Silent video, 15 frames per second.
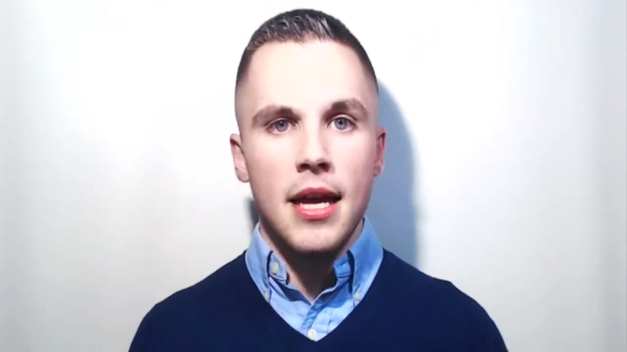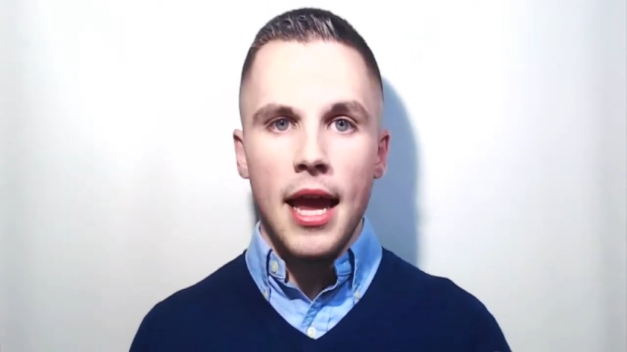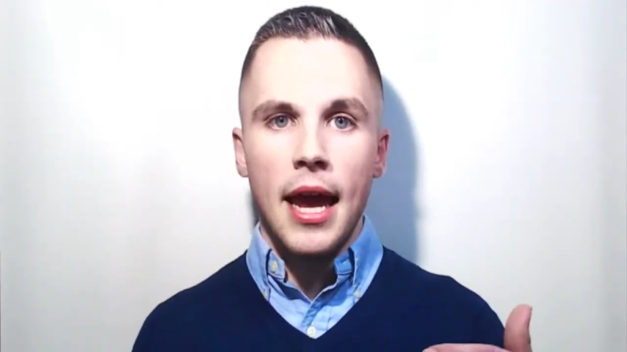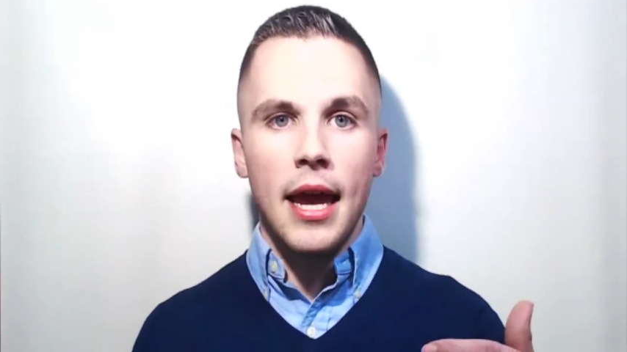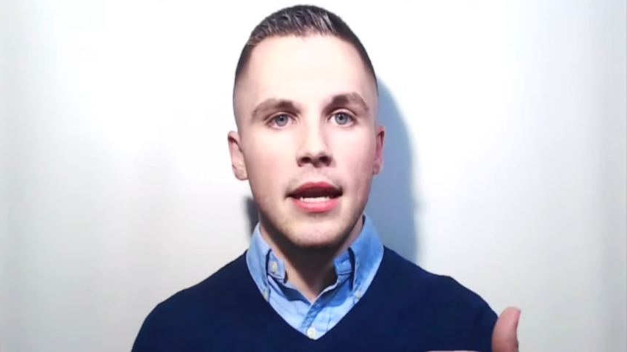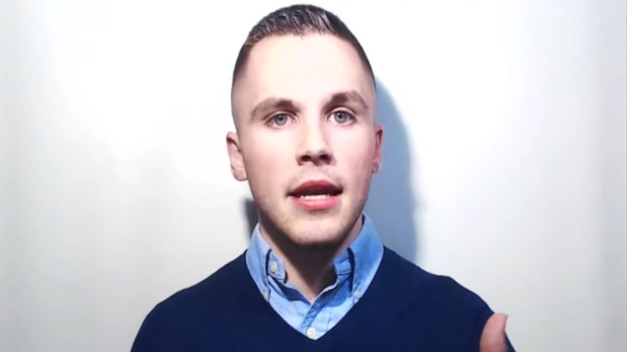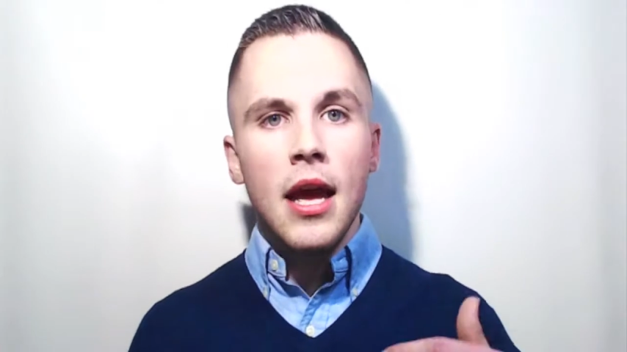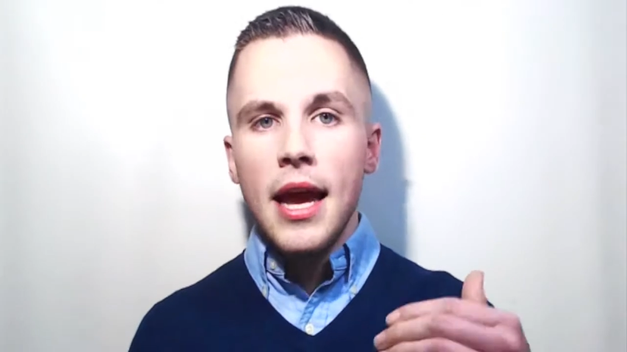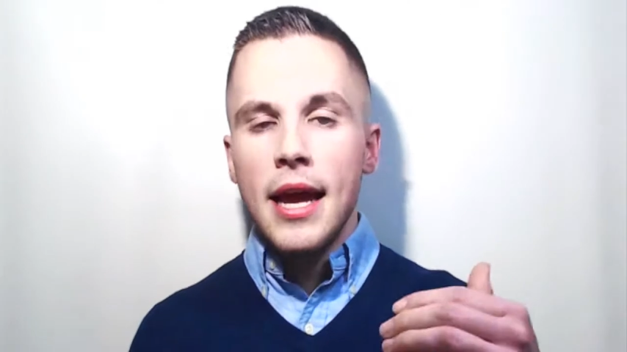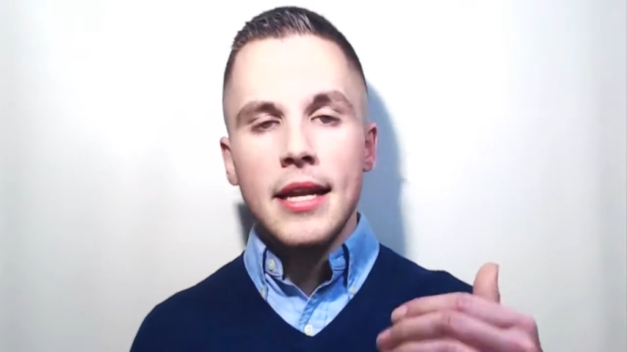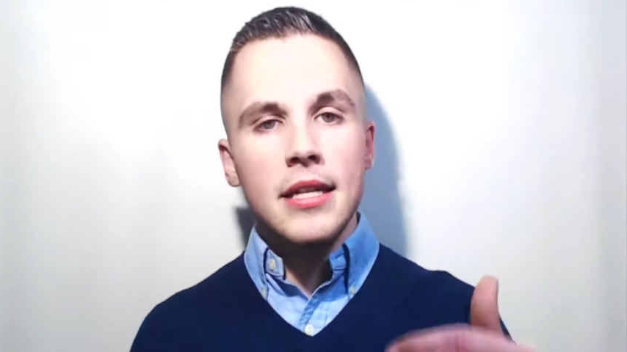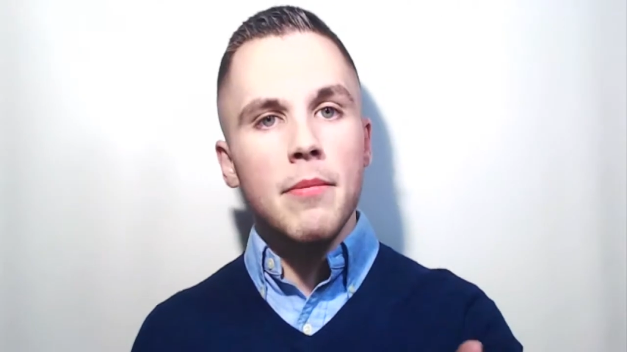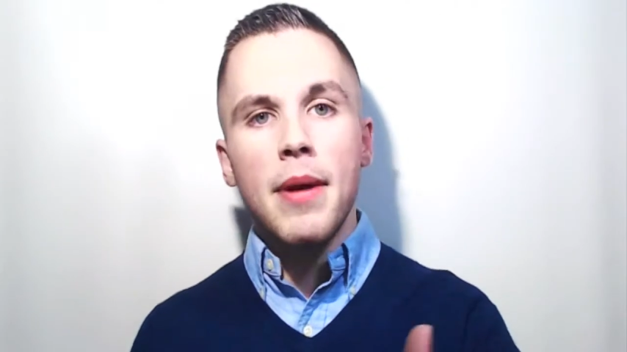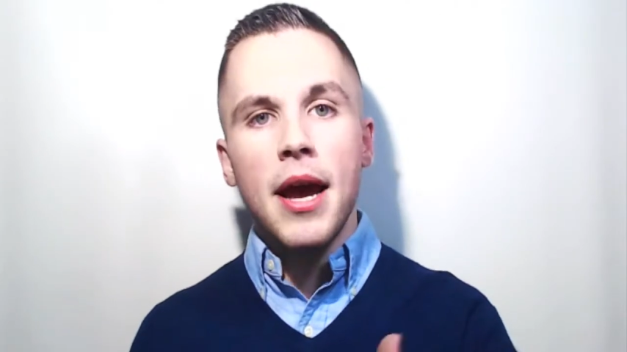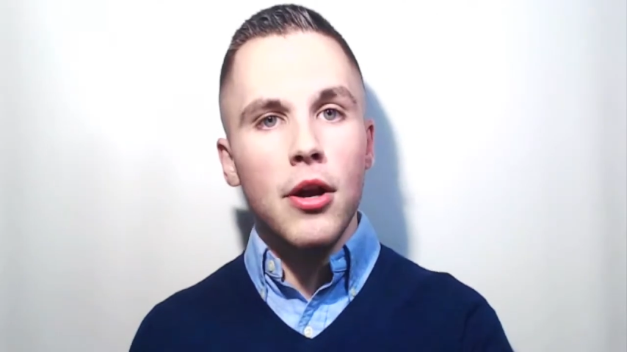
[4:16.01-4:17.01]
and it
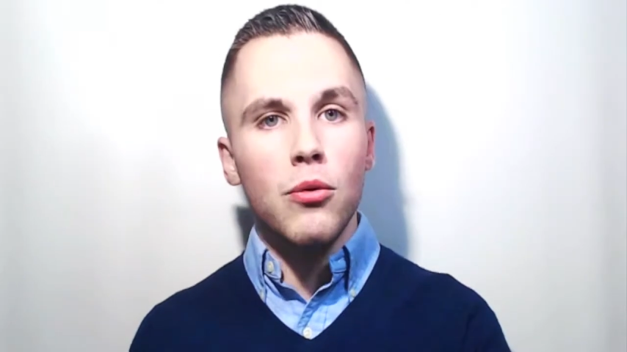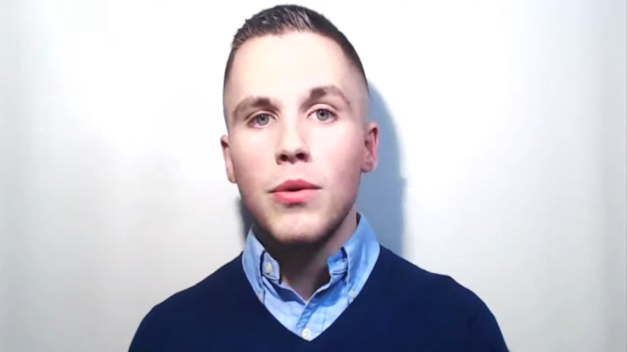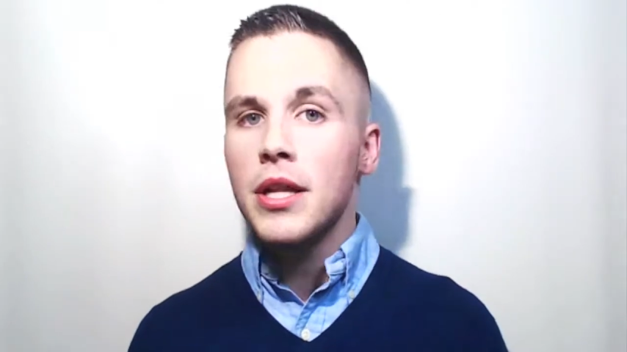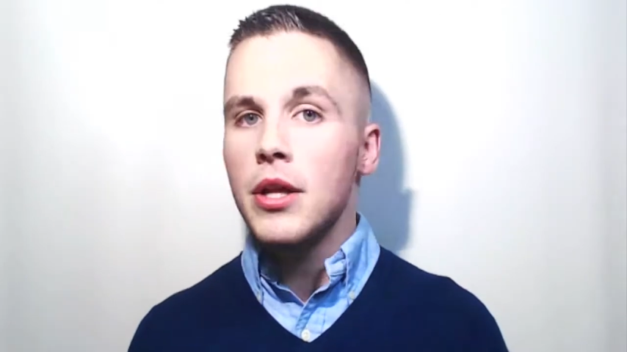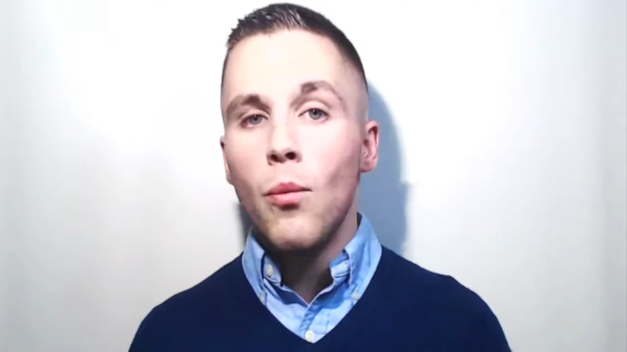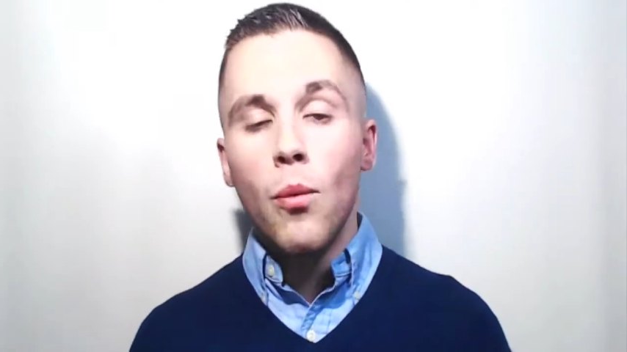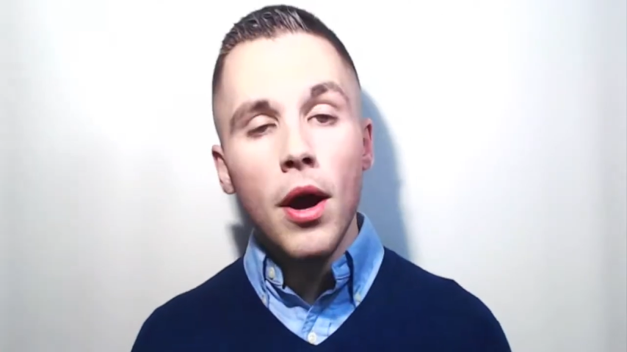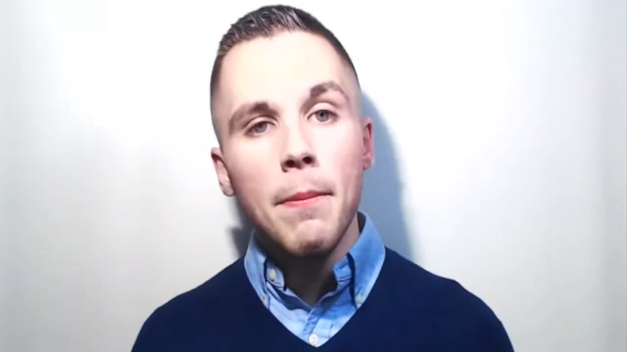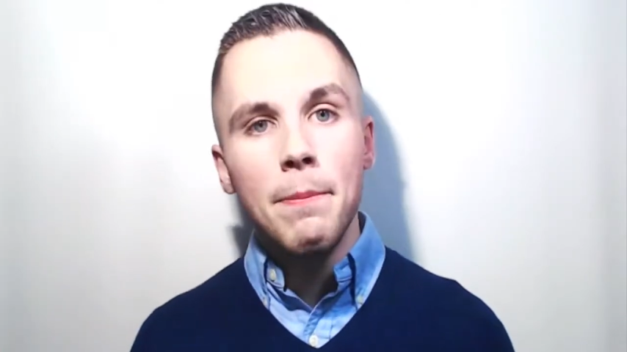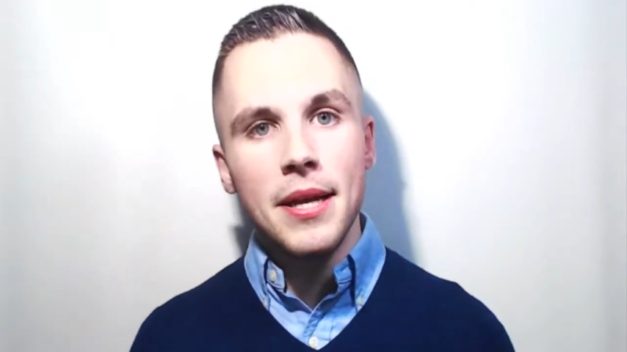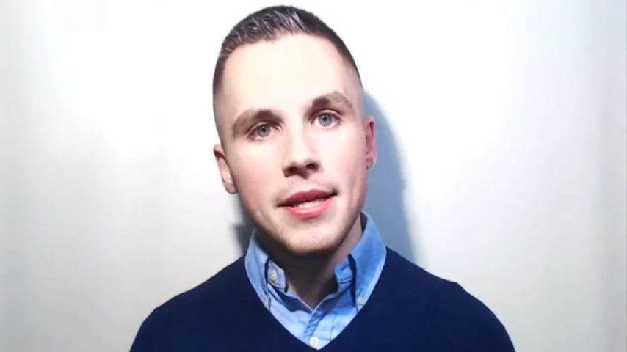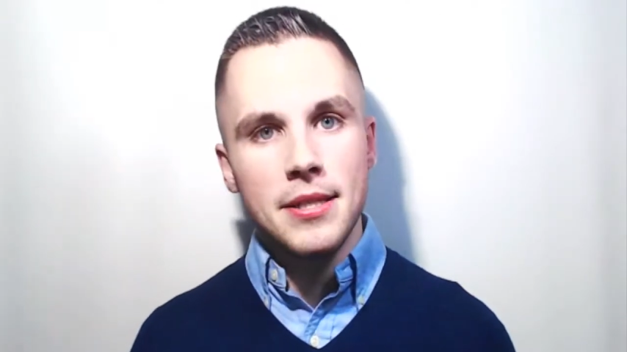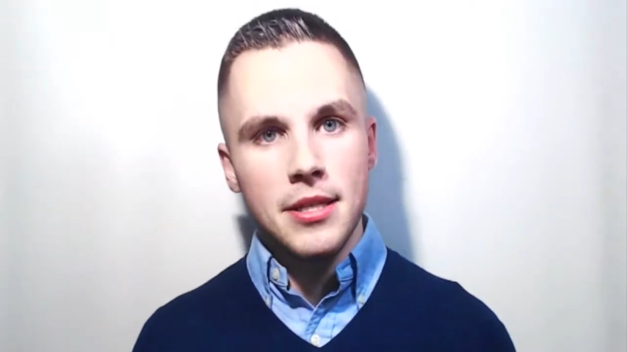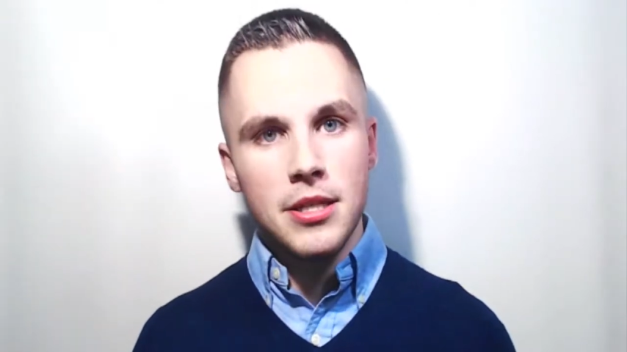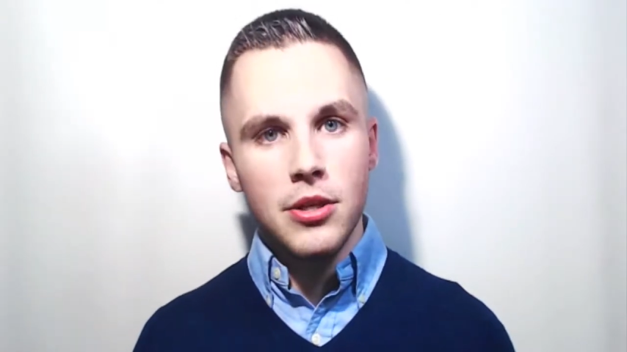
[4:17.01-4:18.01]
doesn't matter really what
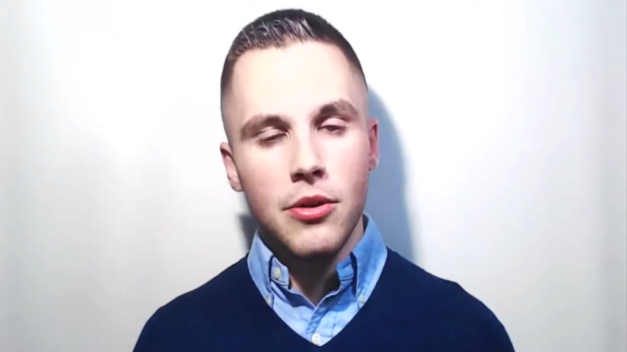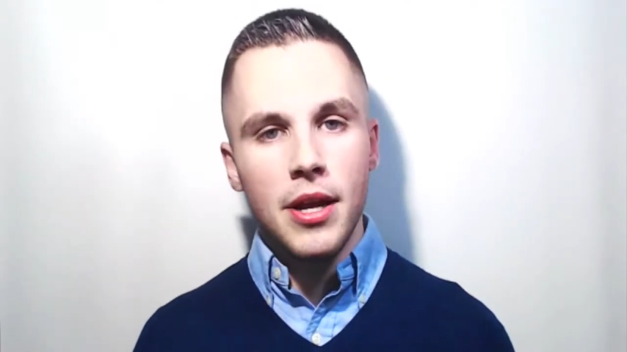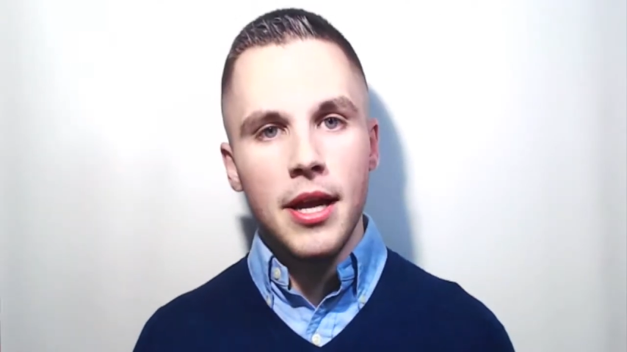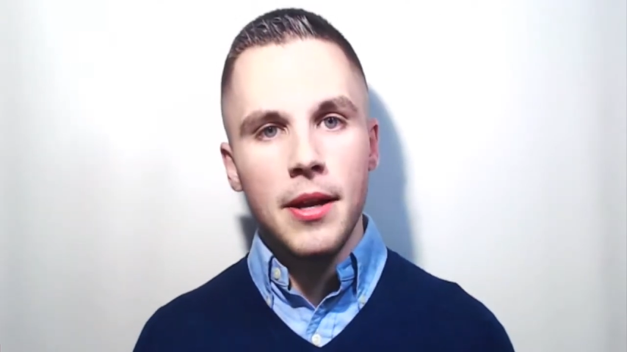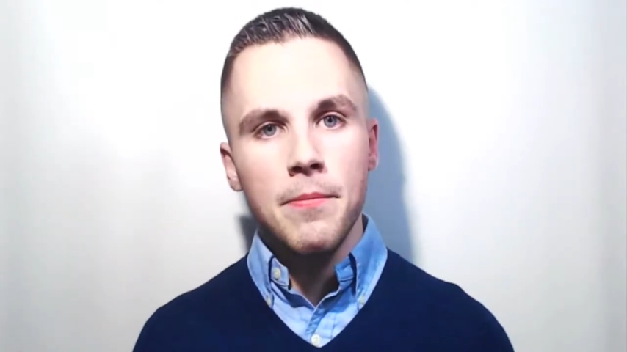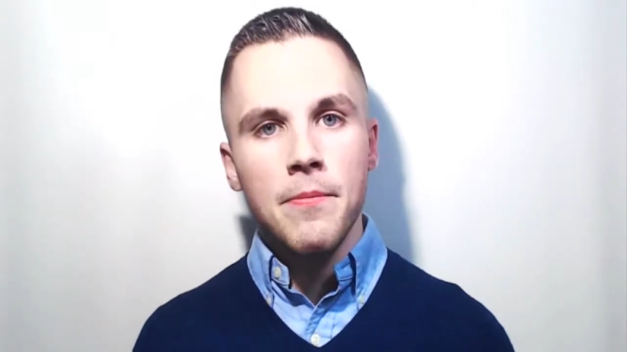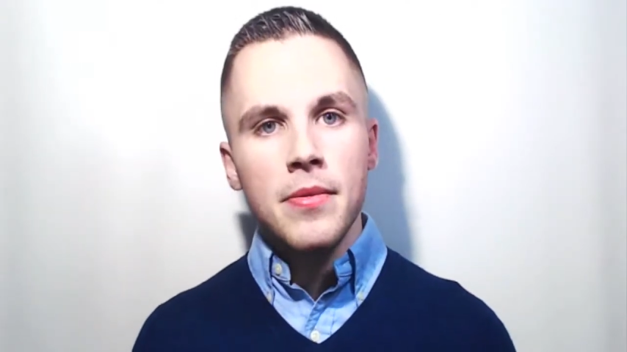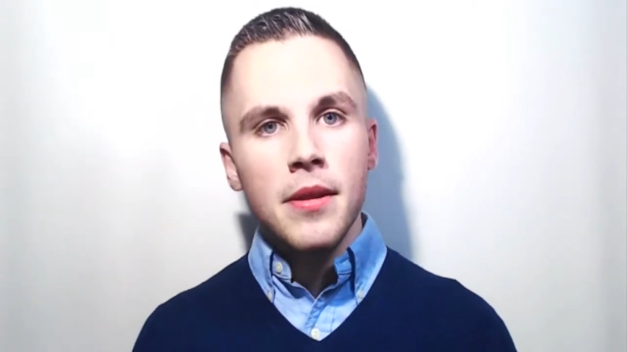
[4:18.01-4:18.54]
business they're in,